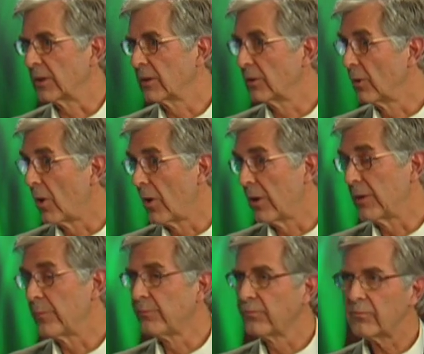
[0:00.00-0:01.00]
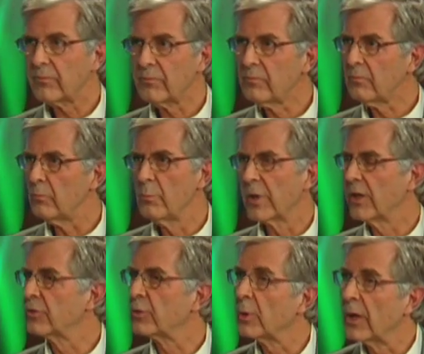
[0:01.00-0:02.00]
a little lawn, but
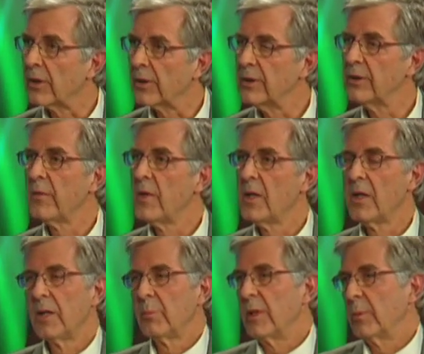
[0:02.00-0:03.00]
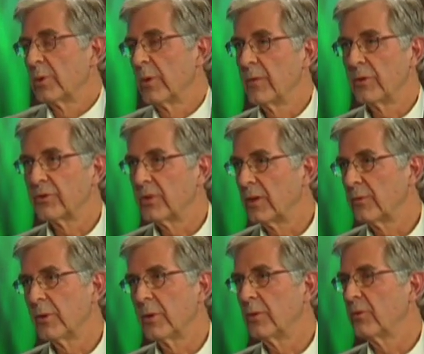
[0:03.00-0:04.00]
it's crowded. People are on their cell
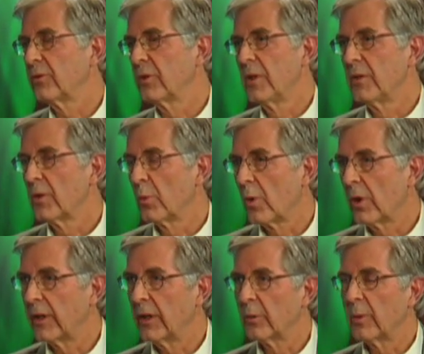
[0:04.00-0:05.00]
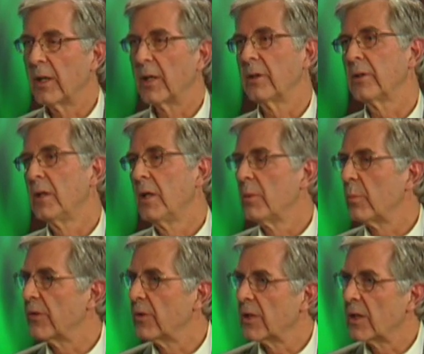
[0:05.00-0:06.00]
phones, they're walking around
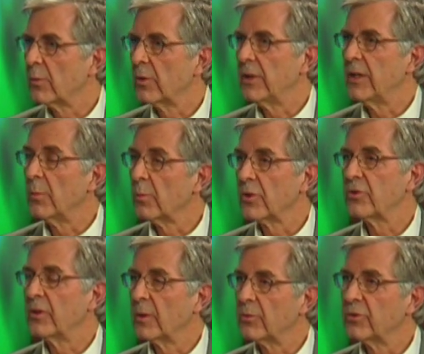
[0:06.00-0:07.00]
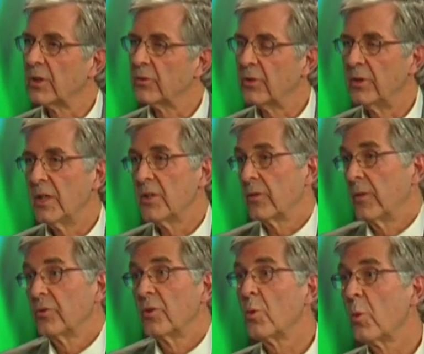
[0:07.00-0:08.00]
but they're not really immersing themselves in nature.
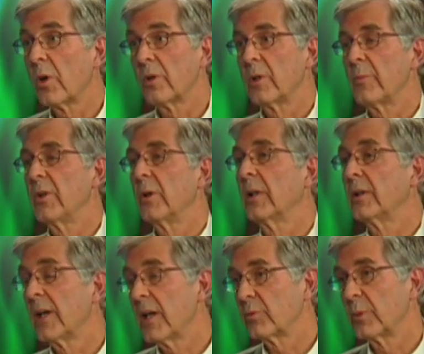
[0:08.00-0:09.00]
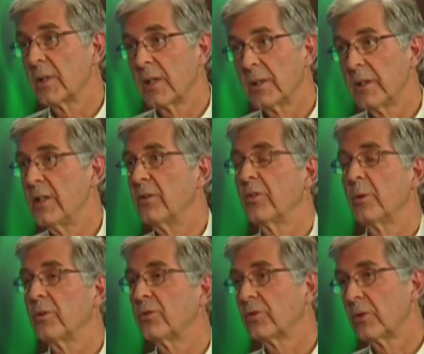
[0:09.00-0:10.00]
There's no water up there. And last but not least,
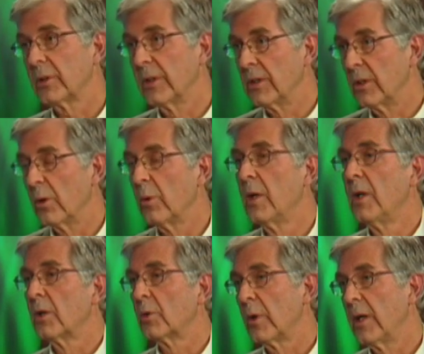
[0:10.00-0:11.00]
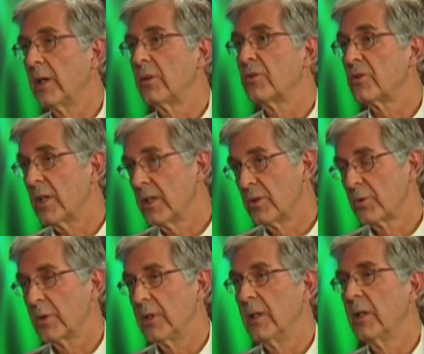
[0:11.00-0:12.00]
there is certainly no grand shade
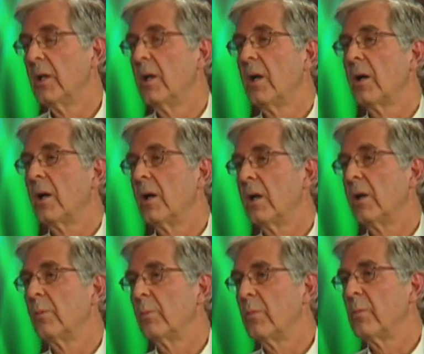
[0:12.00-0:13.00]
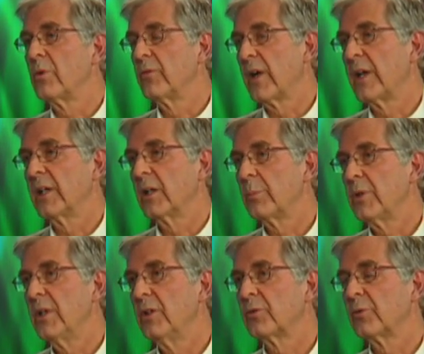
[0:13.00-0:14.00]
tree uh, providing a
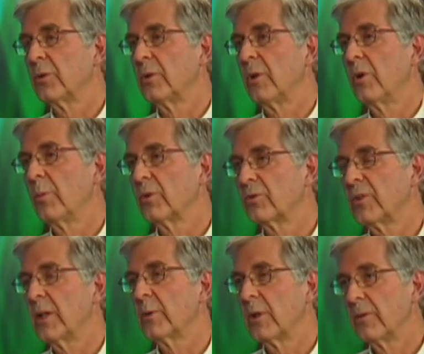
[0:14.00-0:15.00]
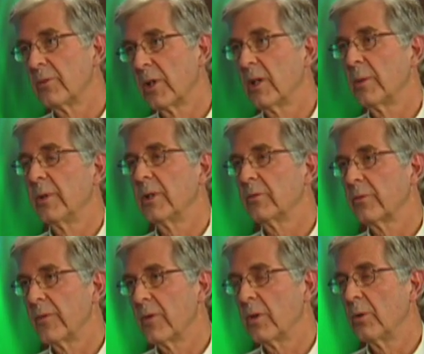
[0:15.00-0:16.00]
peaceful, almost sacred environment
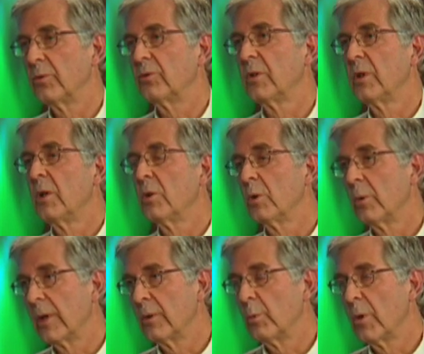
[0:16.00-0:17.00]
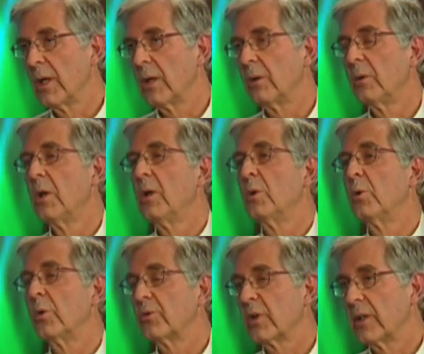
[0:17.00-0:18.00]
for those mm -hmm. who are unwell,
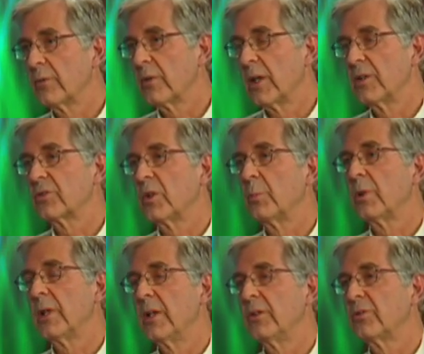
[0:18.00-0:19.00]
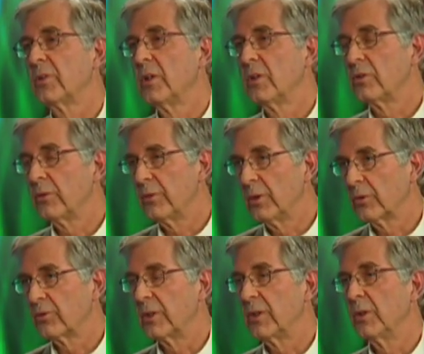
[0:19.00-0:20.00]
who are trying to find some place to feel
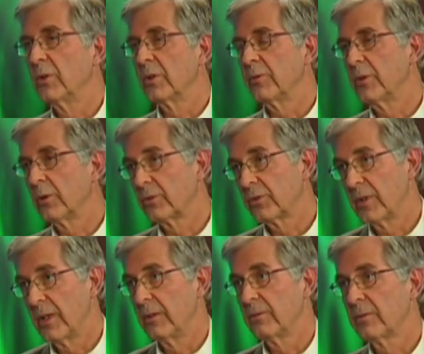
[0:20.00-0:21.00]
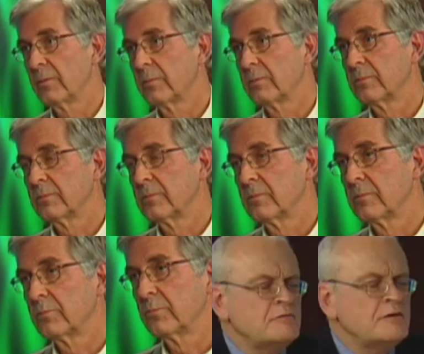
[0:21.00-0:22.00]
secure, to feel safe.
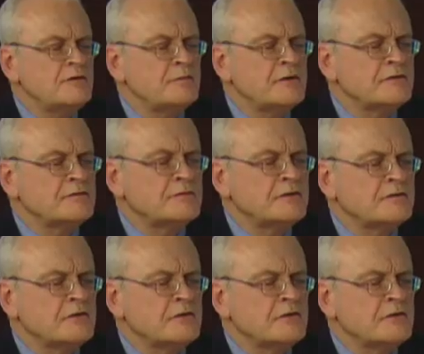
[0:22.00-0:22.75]
Mm-hmm. What is it about the tree,